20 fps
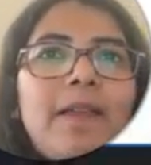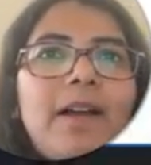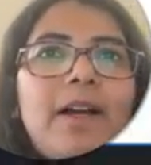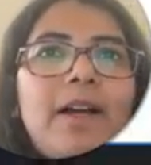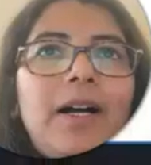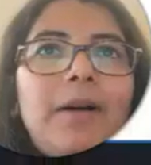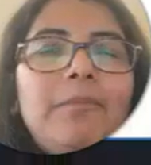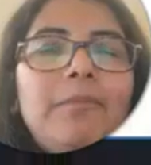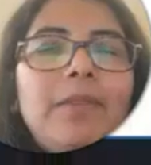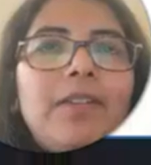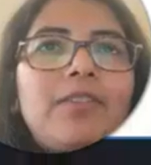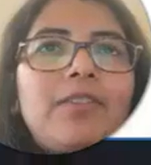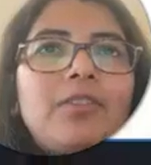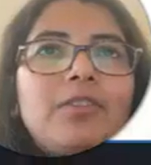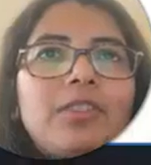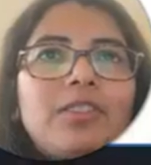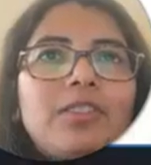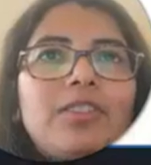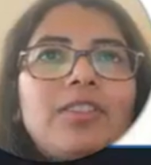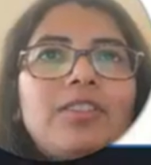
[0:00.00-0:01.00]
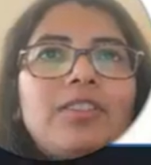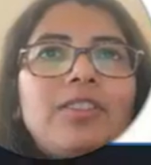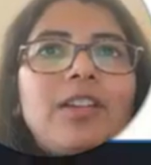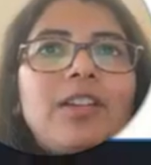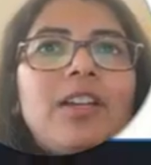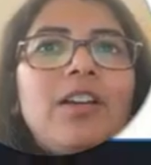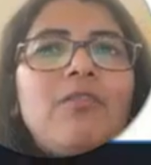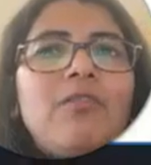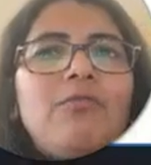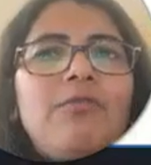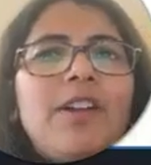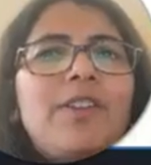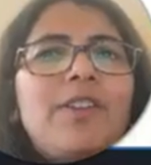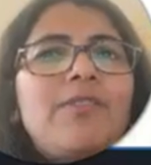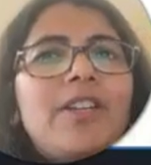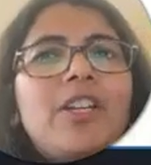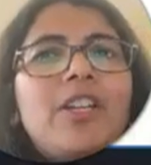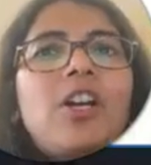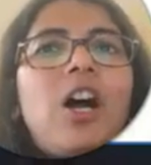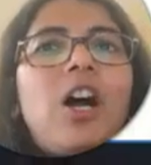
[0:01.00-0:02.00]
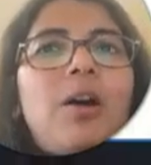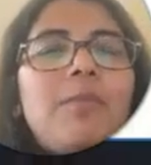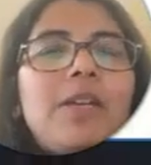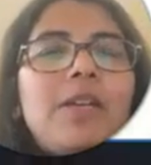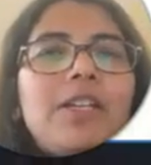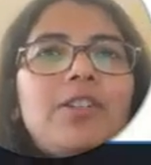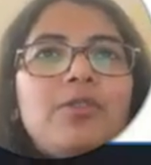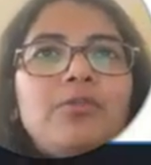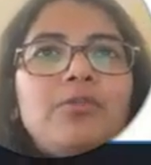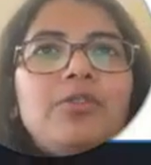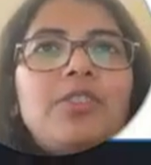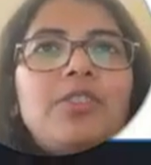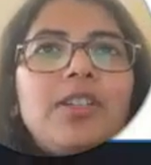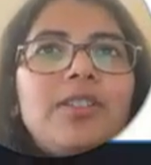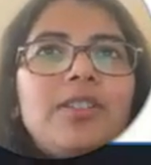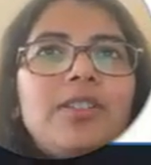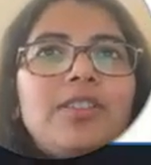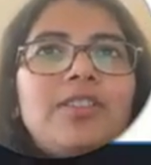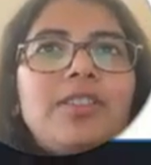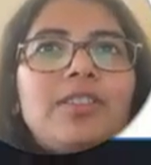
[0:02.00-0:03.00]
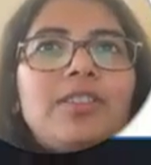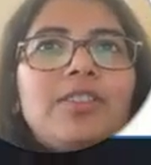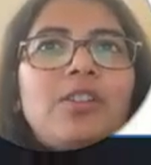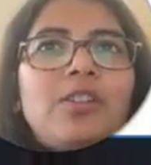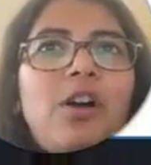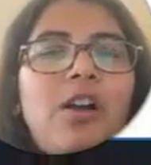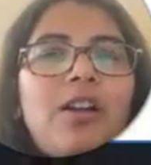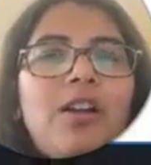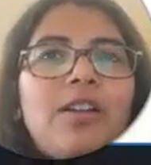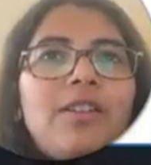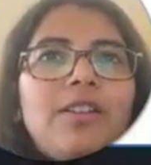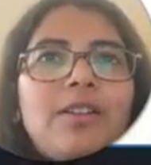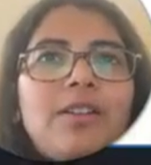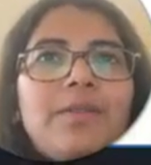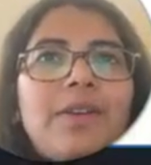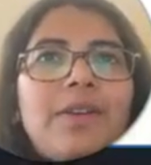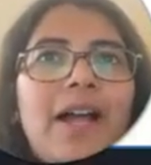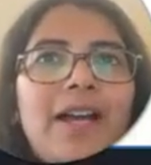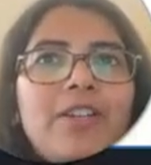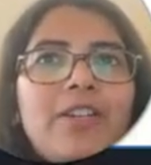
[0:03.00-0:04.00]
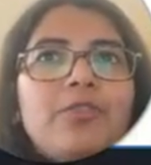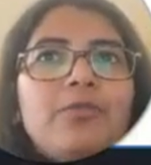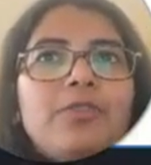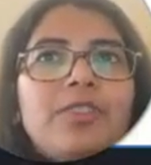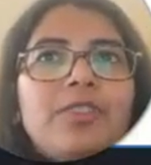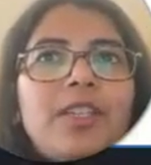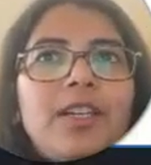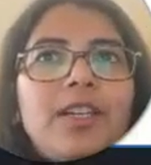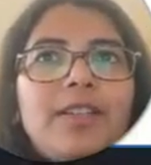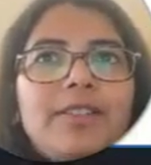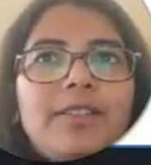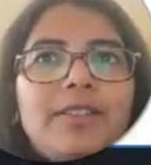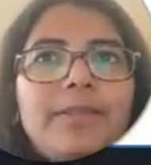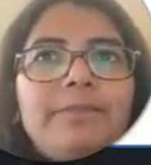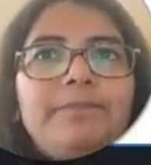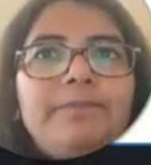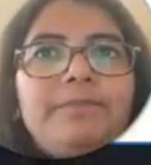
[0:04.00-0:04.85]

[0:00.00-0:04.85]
And so this is very, very commonly used, and this is called the RAG use case.